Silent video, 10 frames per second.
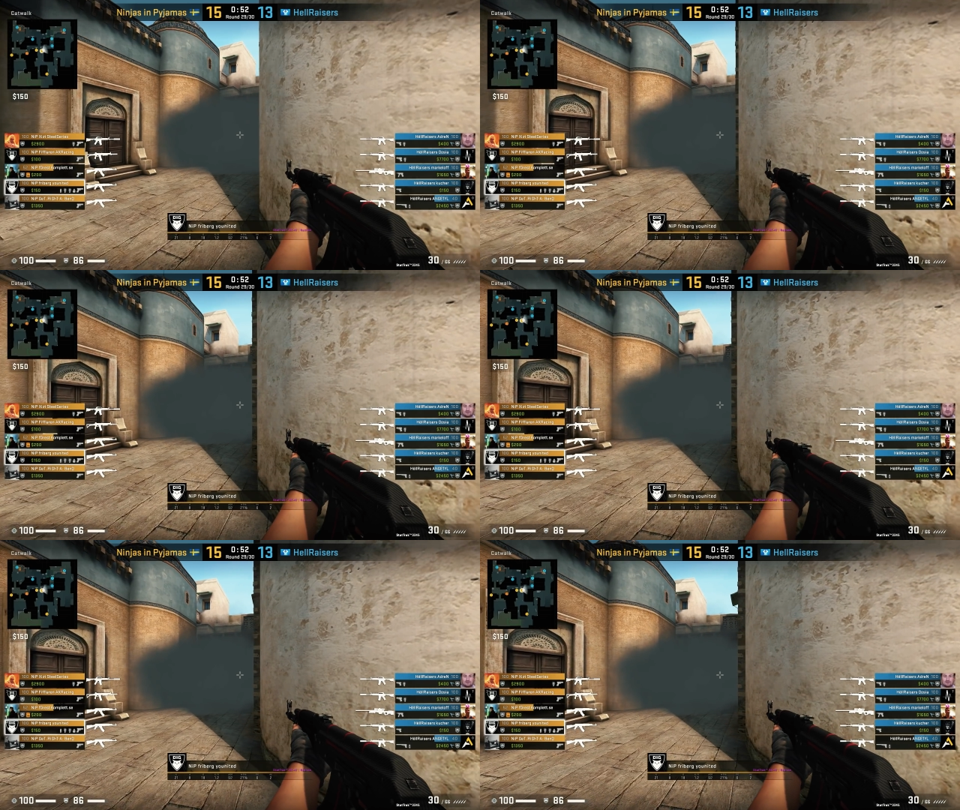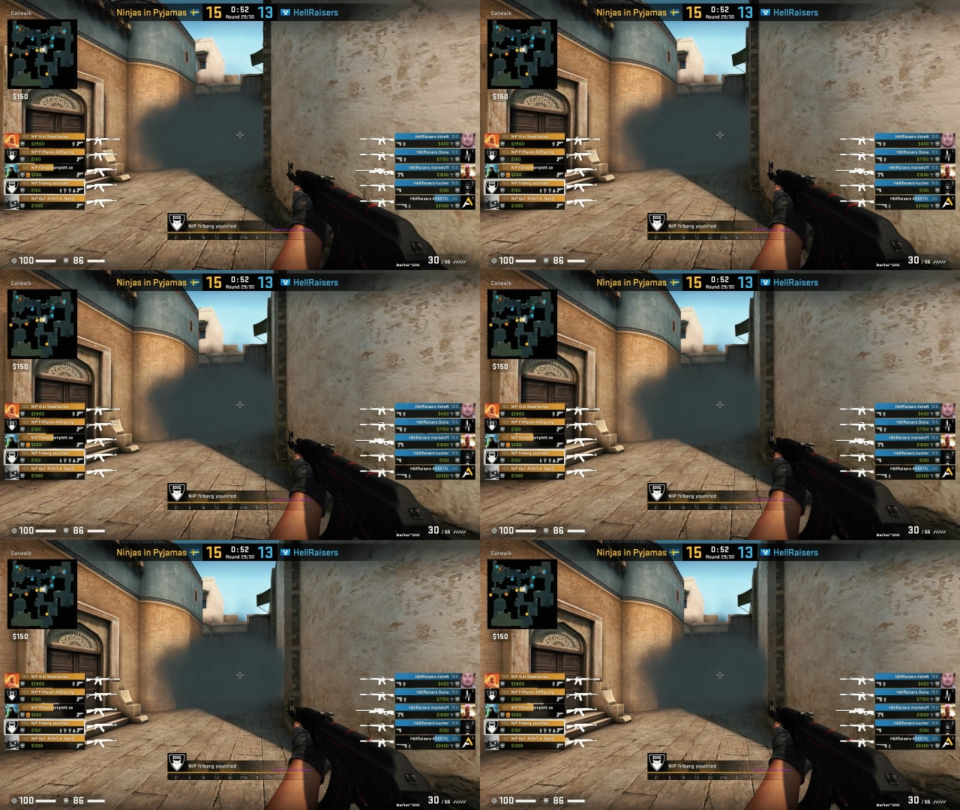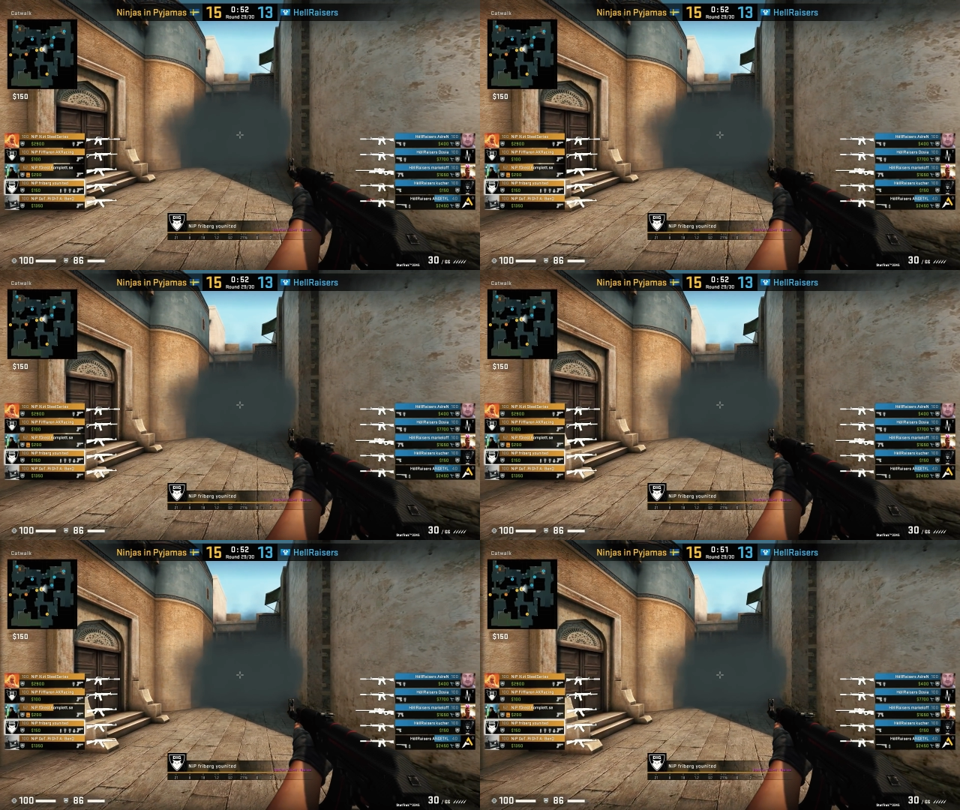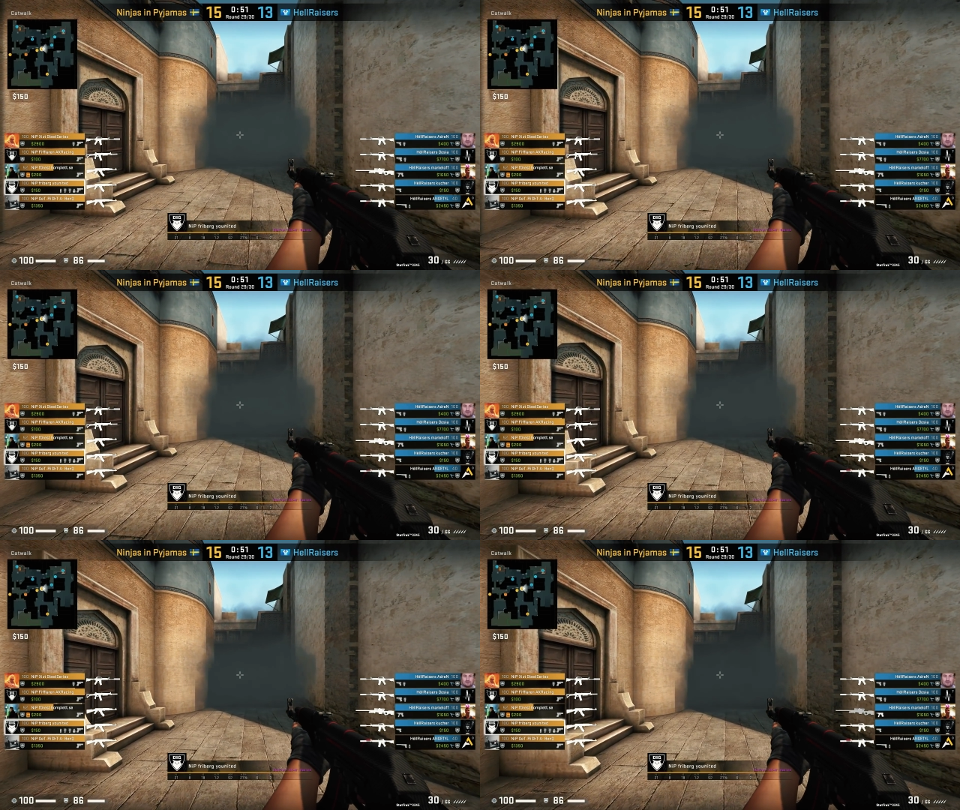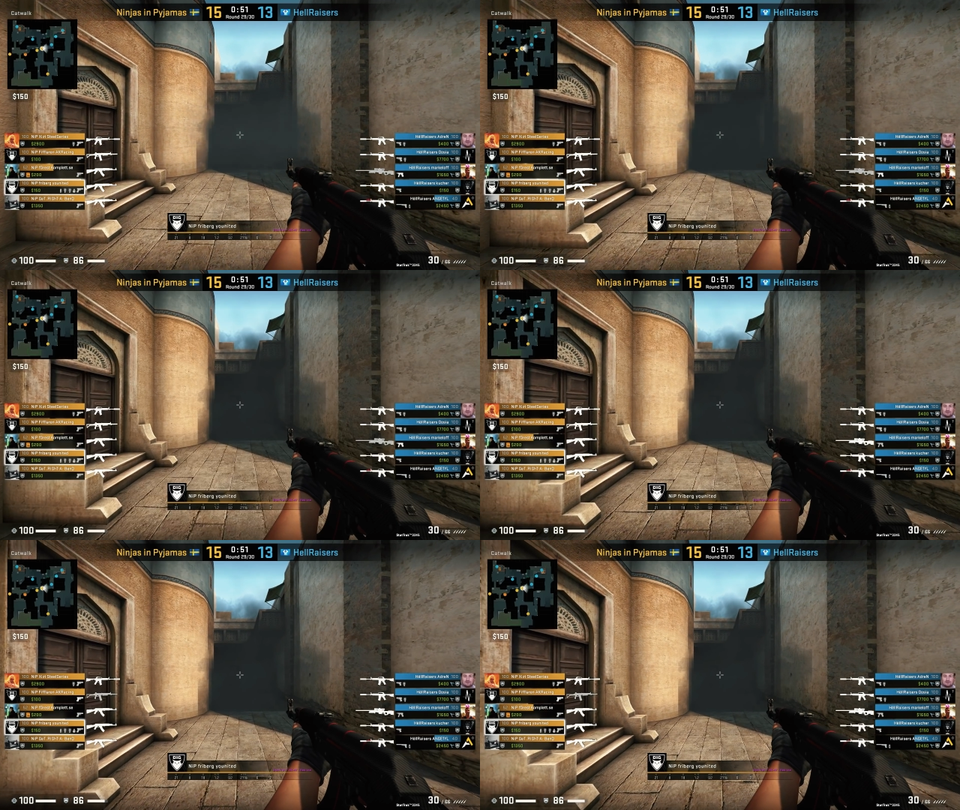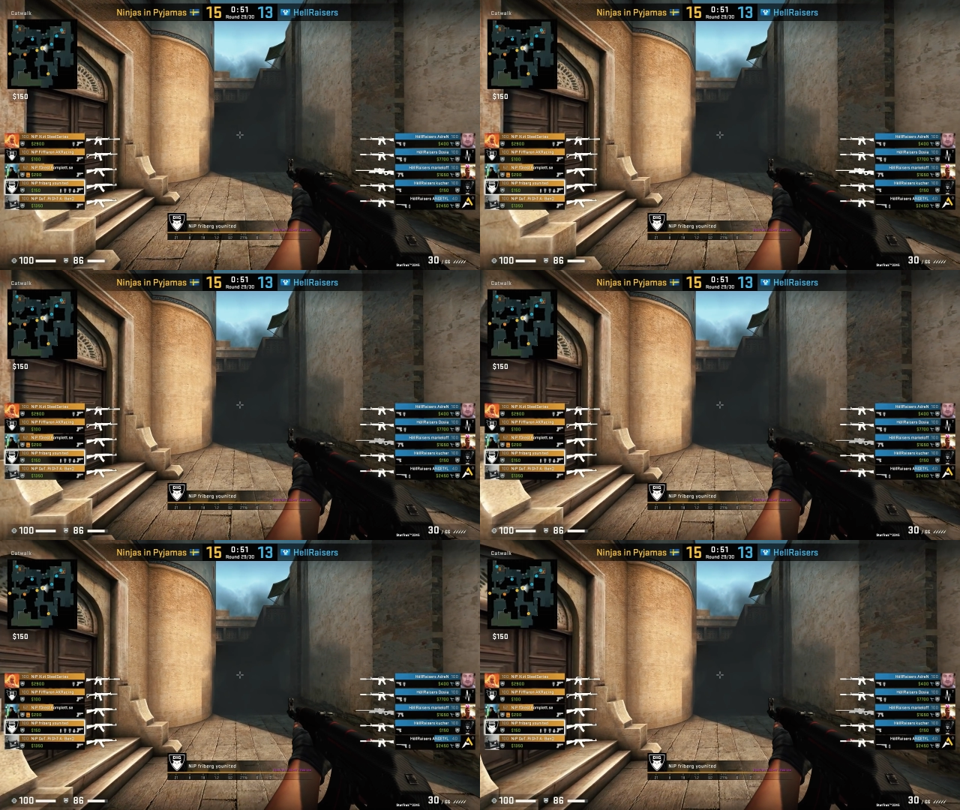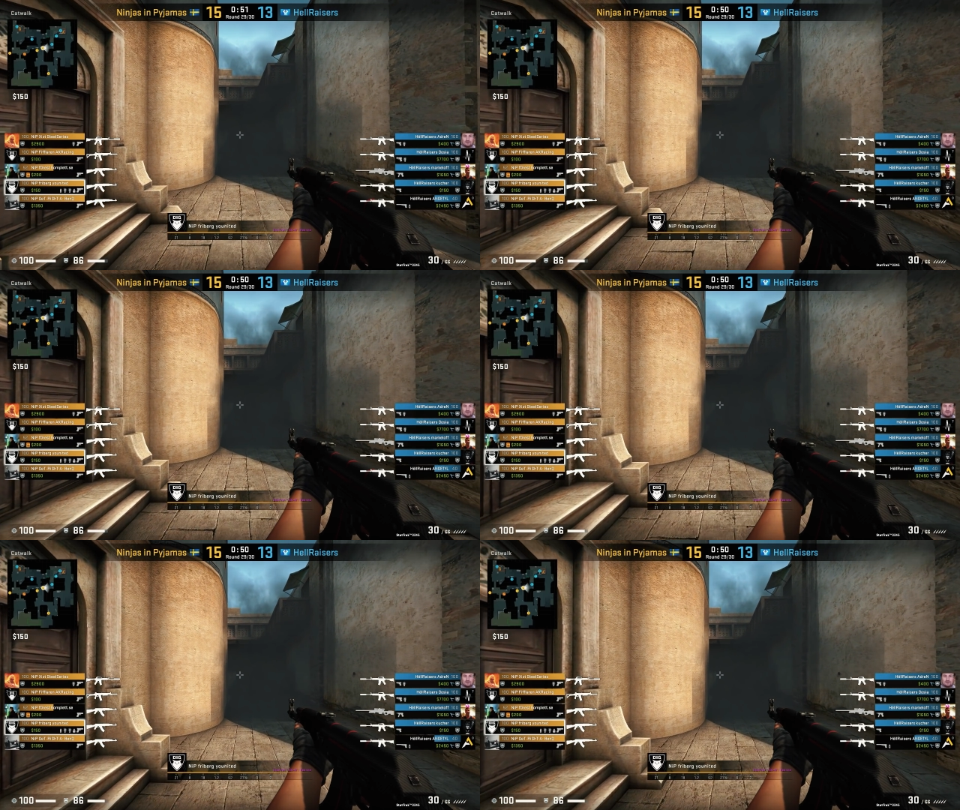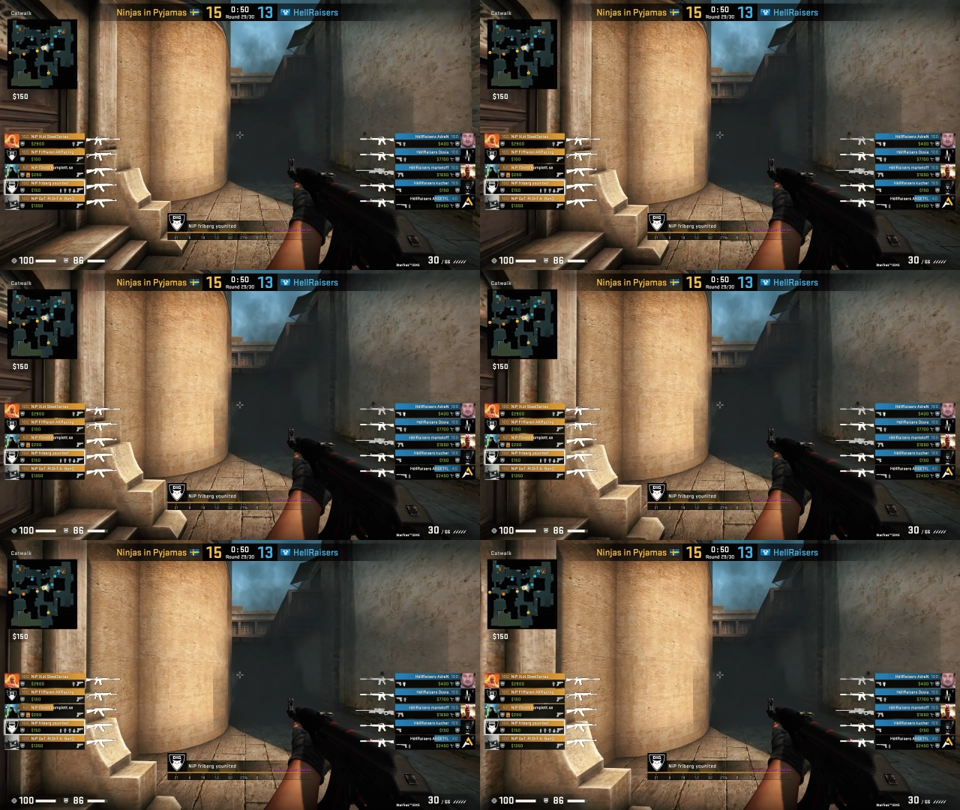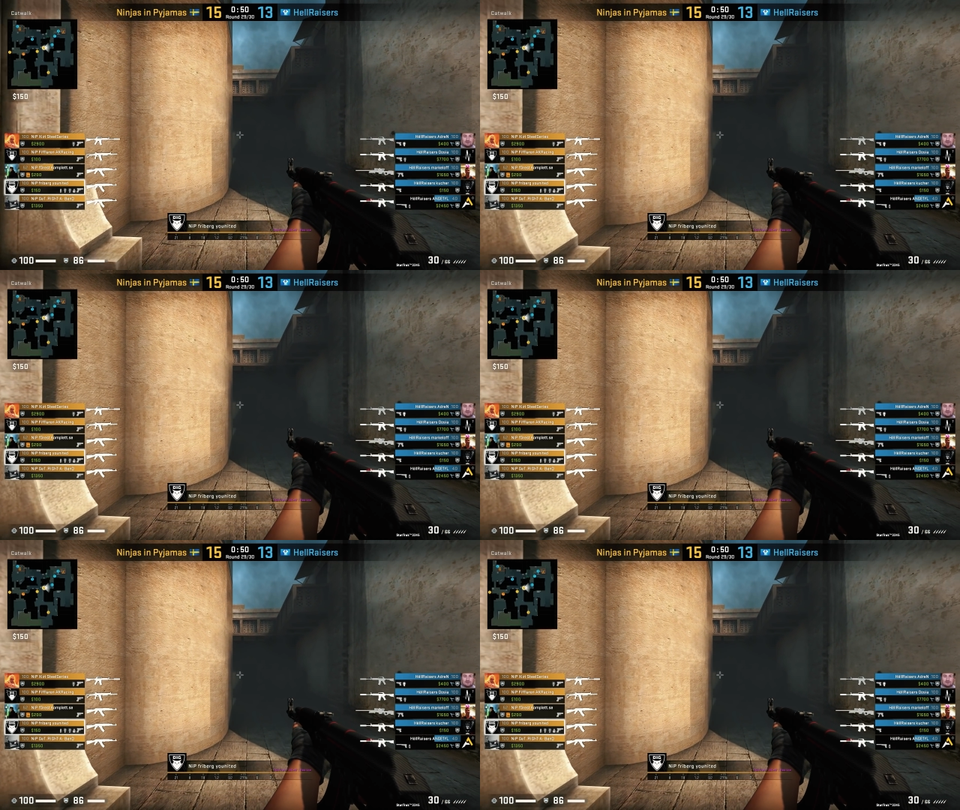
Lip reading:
(no speaker visible)